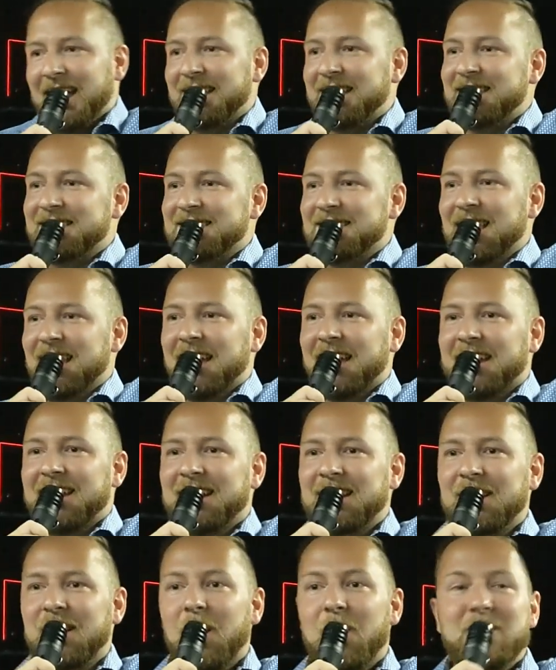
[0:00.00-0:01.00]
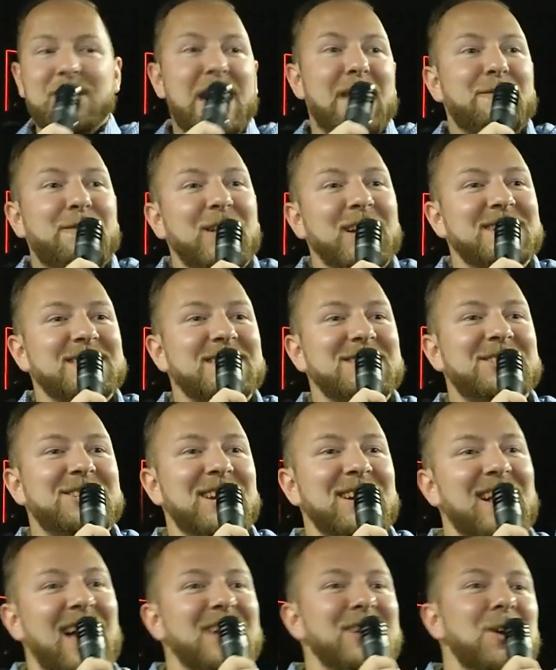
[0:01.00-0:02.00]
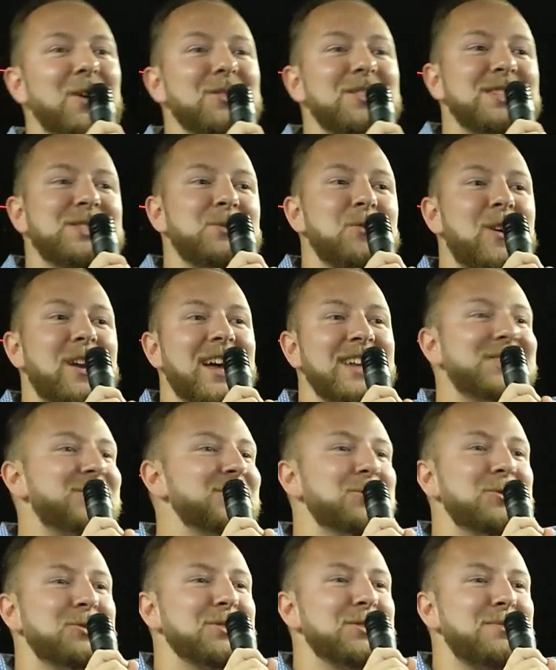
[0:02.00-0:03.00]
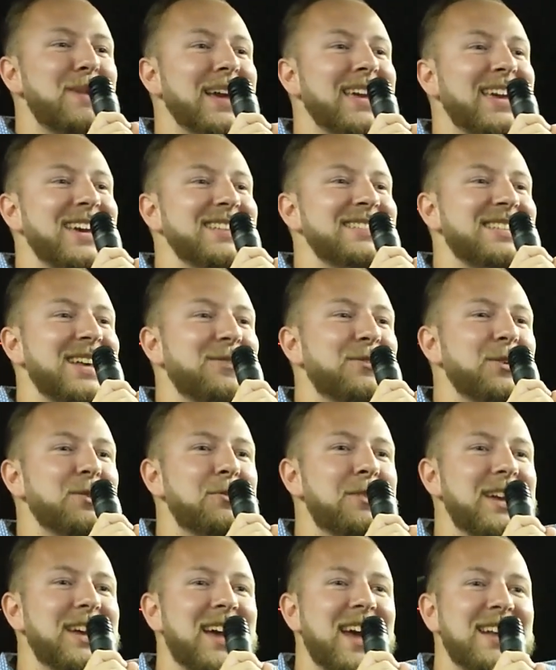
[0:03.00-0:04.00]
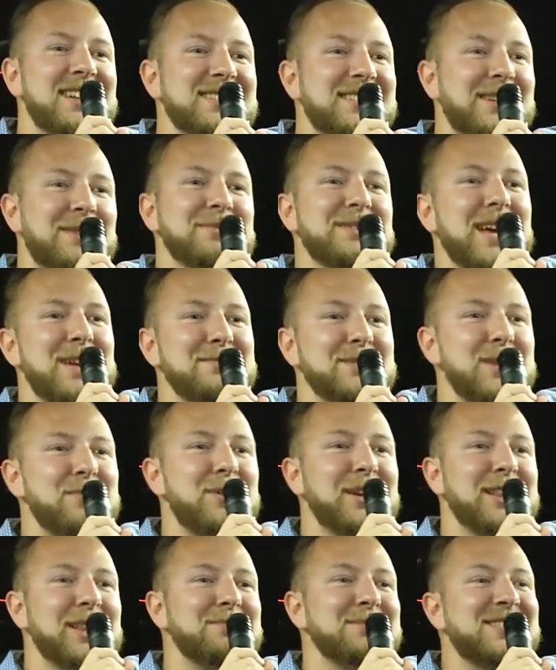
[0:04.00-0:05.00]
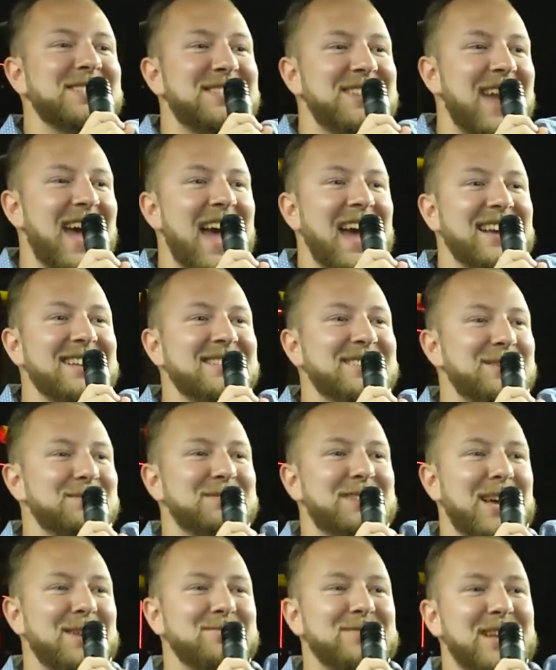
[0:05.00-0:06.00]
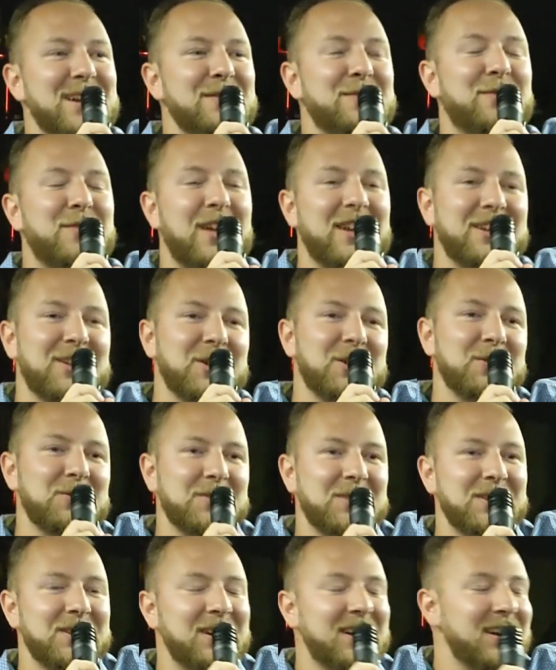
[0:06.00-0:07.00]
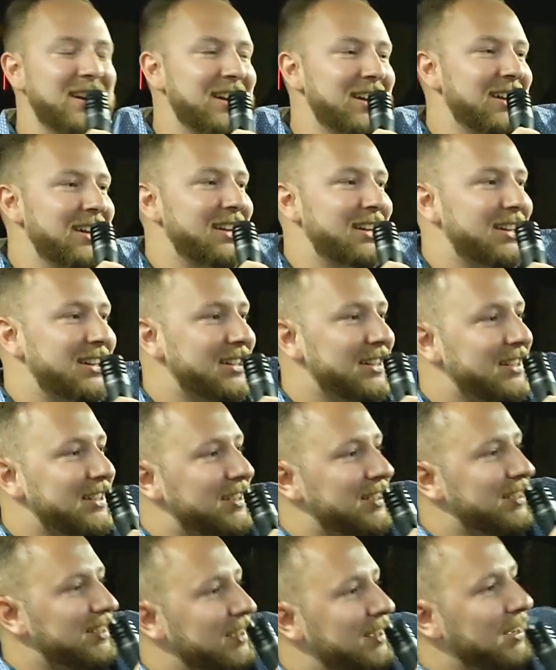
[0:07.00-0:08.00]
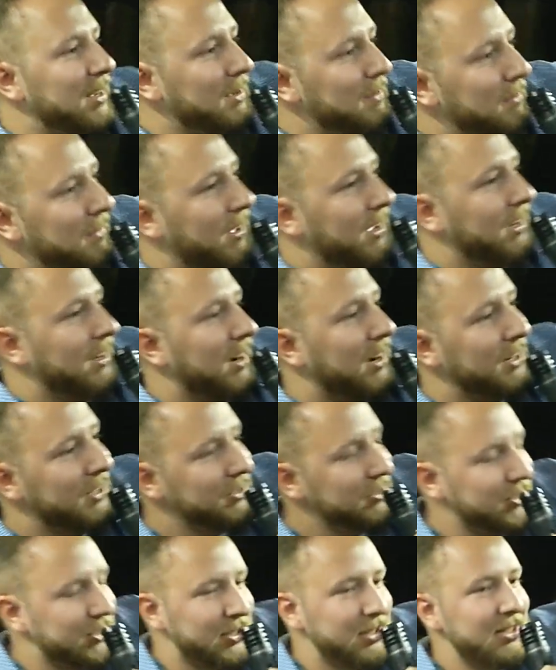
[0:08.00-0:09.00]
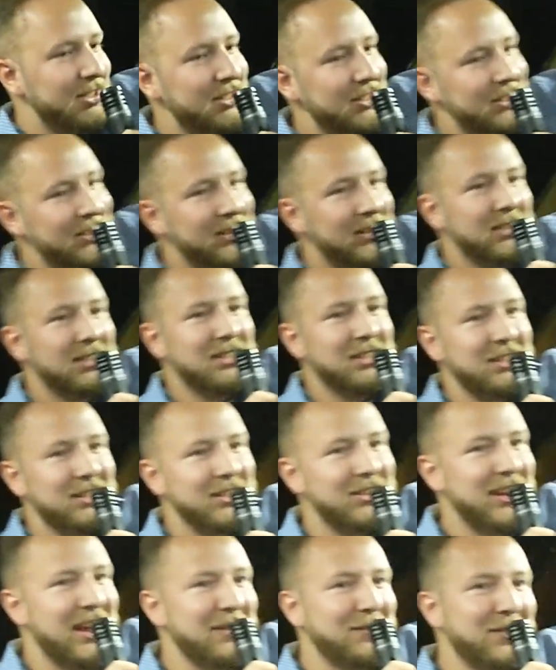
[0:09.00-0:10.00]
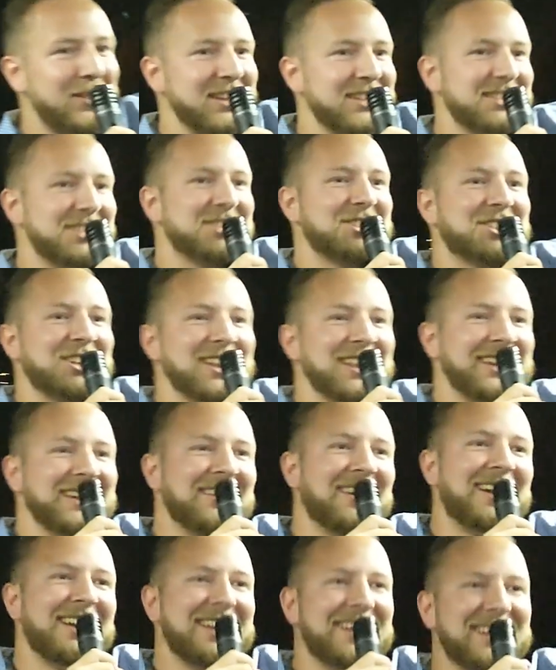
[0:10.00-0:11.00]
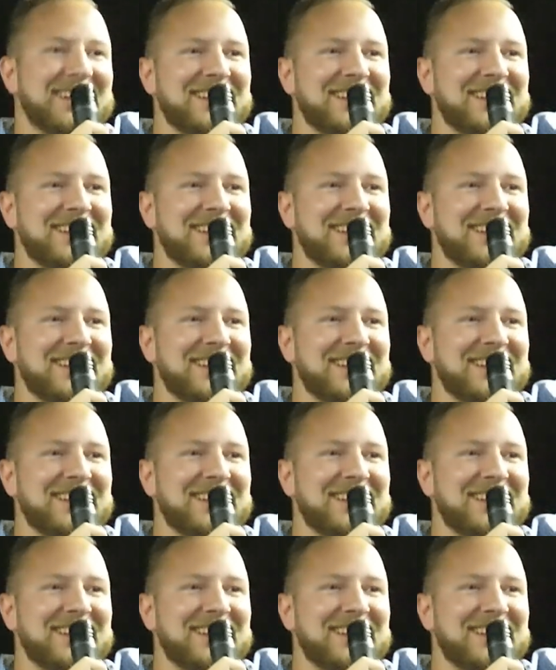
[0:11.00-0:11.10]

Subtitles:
And he's like, oh, Netflix and chill, I know this one. I do it with my kids every weekend. Sometimes I bring them snacks. Sometimes they have a friend over. I'm like, are you sure? You're Netflix and chilling?